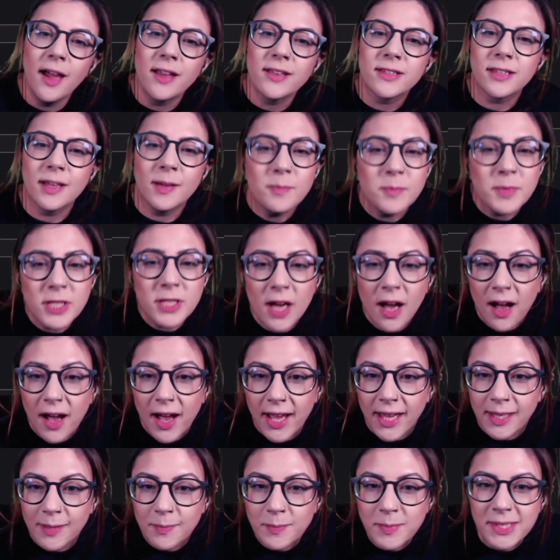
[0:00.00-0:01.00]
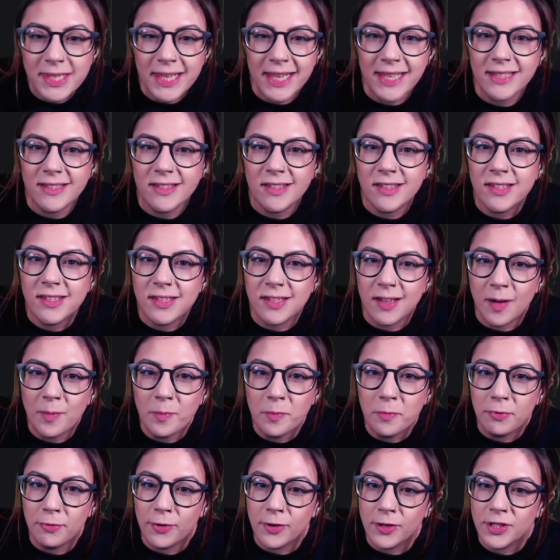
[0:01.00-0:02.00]
Sometimes in
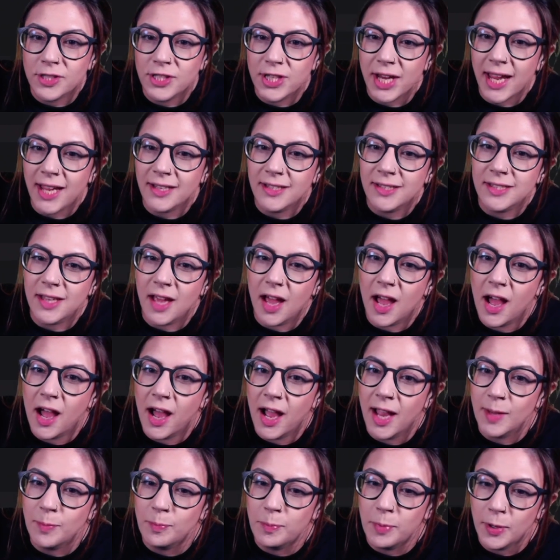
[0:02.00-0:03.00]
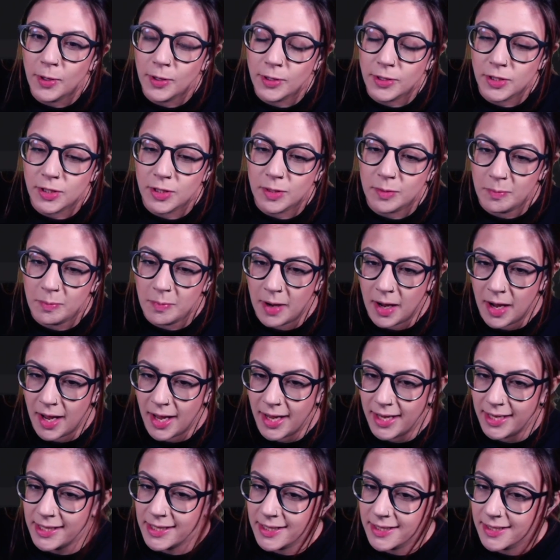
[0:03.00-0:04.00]
some projects, I put
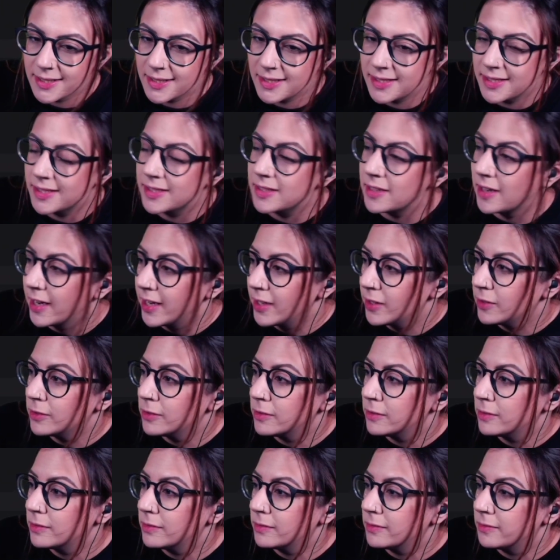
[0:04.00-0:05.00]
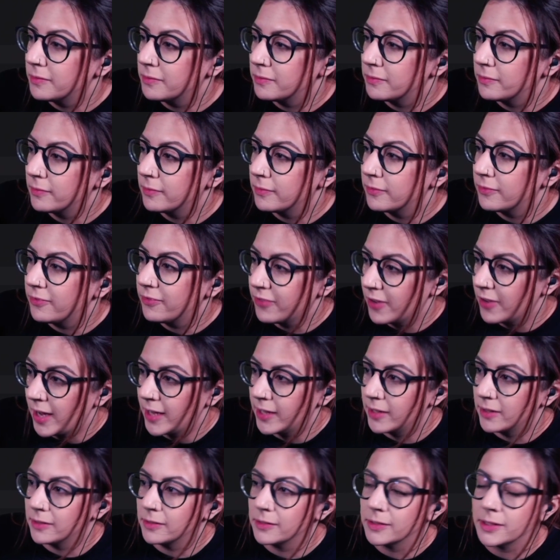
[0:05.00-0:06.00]
my style
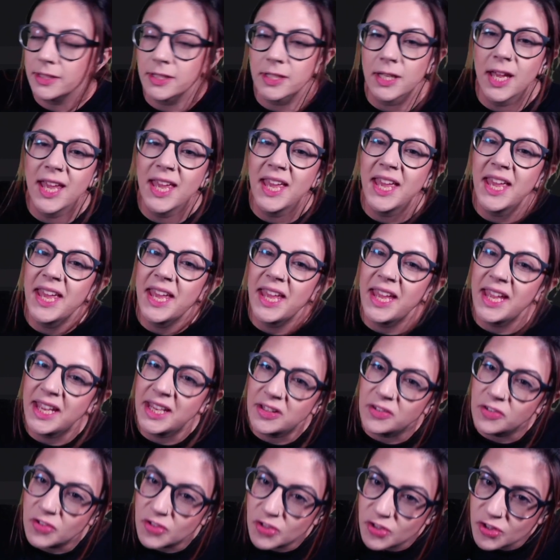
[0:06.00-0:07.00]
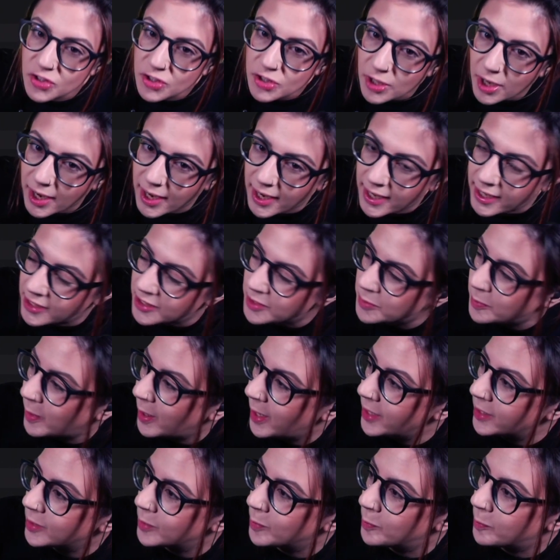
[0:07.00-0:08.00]
files inside
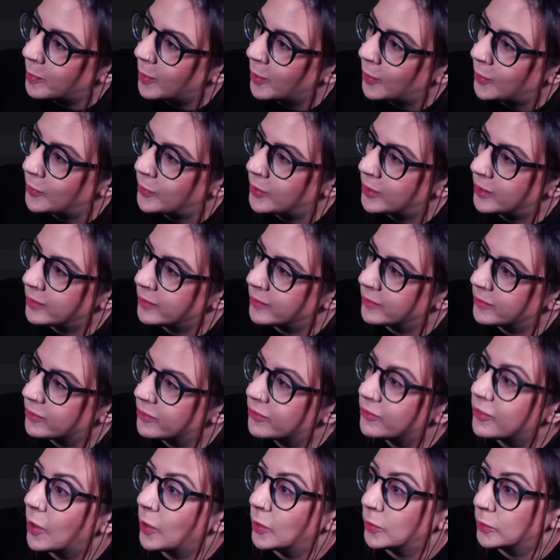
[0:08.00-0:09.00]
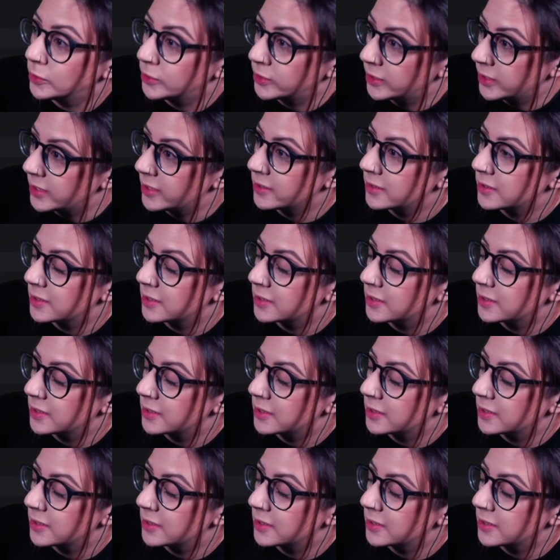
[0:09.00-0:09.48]
my component folders.